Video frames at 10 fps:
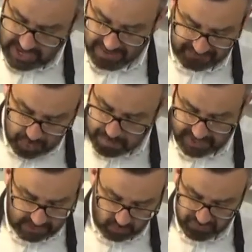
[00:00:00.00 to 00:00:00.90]
If you
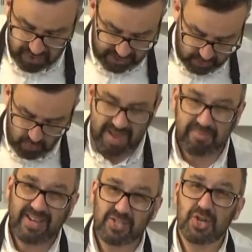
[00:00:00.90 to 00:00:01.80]
make a really wet
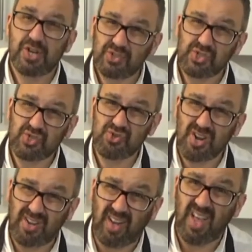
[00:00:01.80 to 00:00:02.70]
mixture, you'll
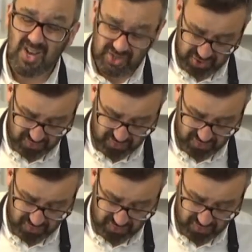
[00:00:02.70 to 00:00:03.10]
struggle to